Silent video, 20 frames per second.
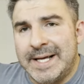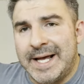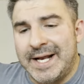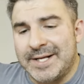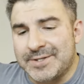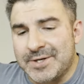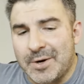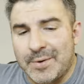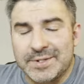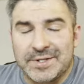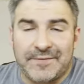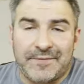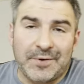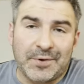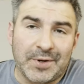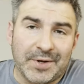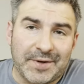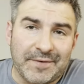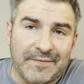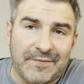And as always, if
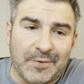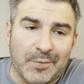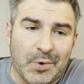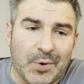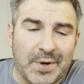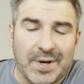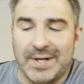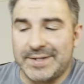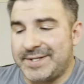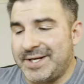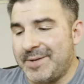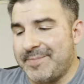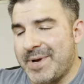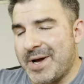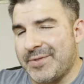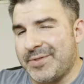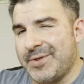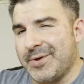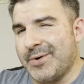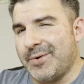you're looking for more content
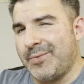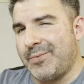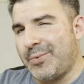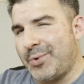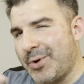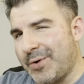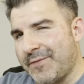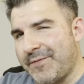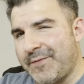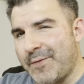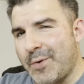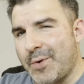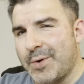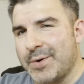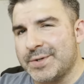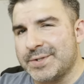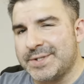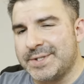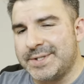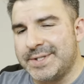about the
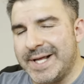workforce,